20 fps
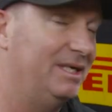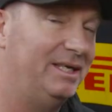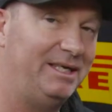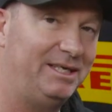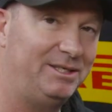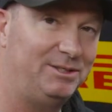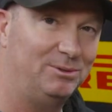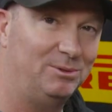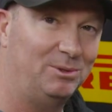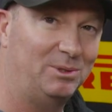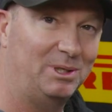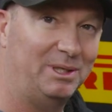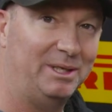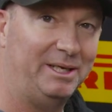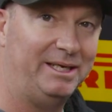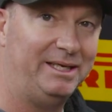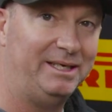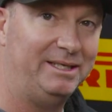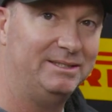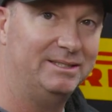initial
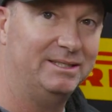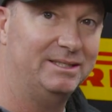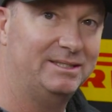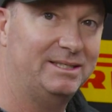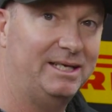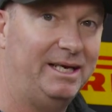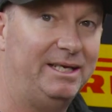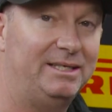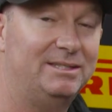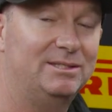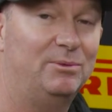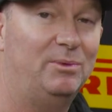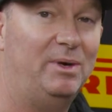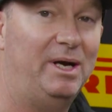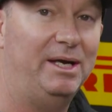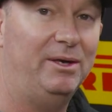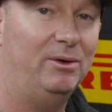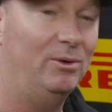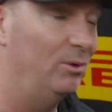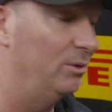clean is it takes
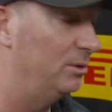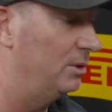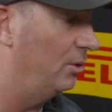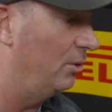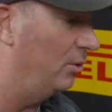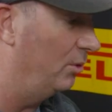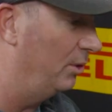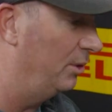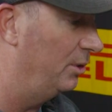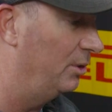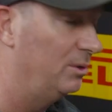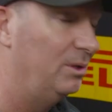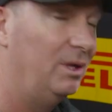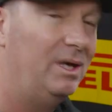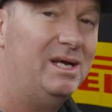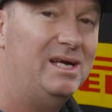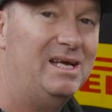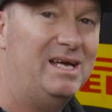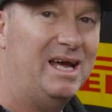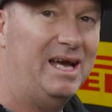away all the oil
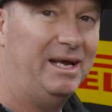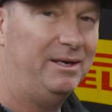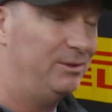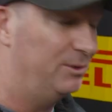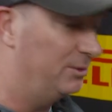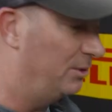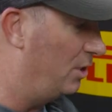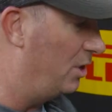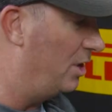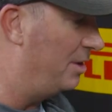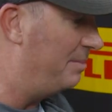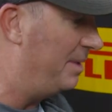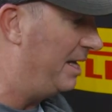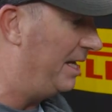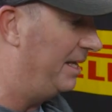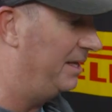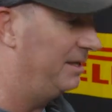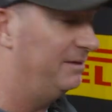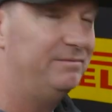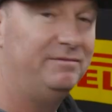and grime
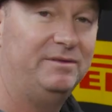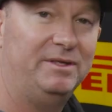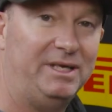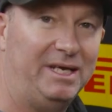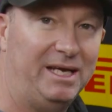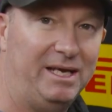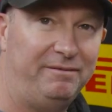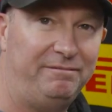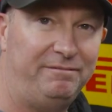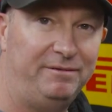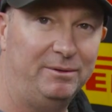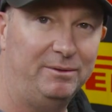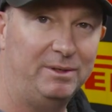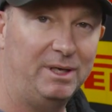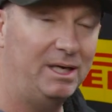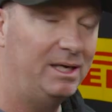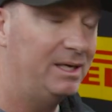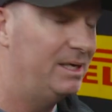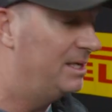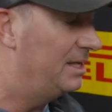out of the air
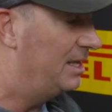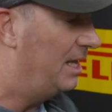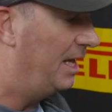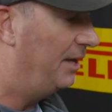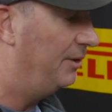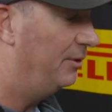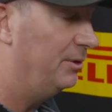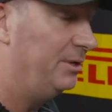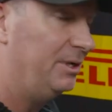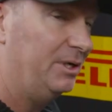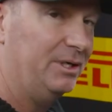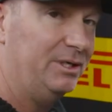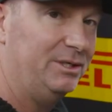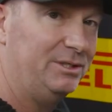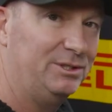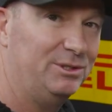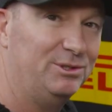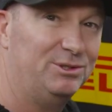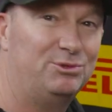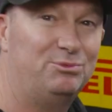filter, and all you got to
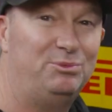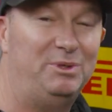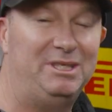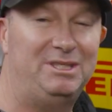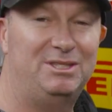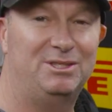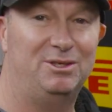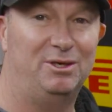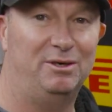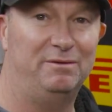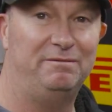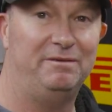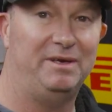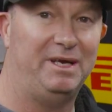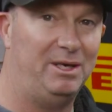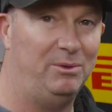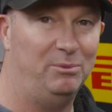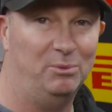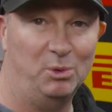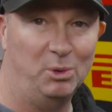do is rinse it off
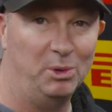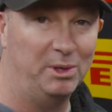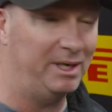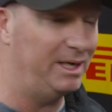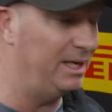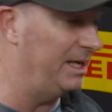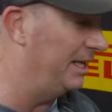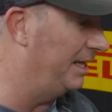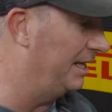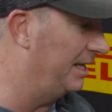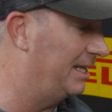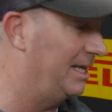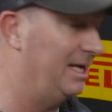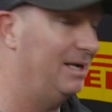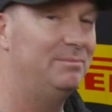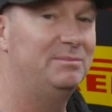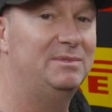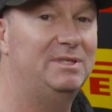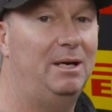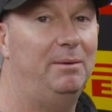in water and it
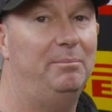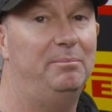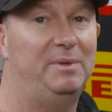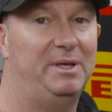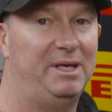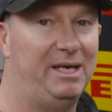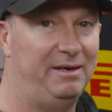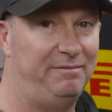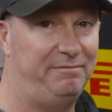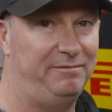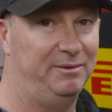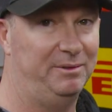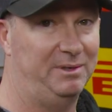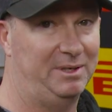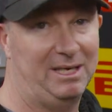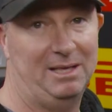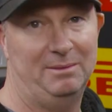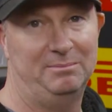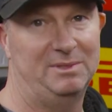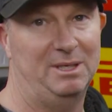comes up, the air filter
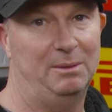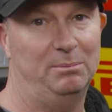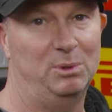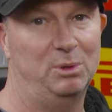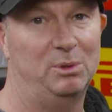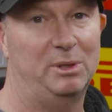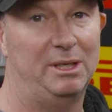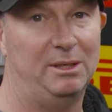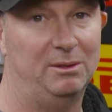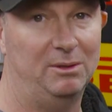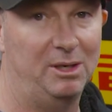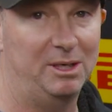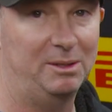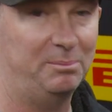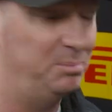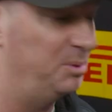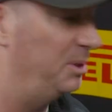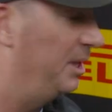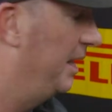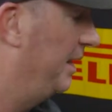comes up looking like
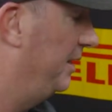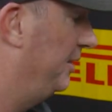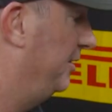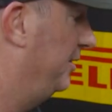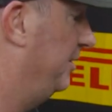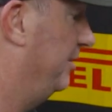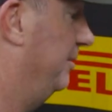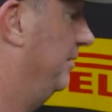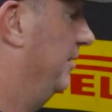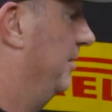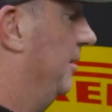brand new.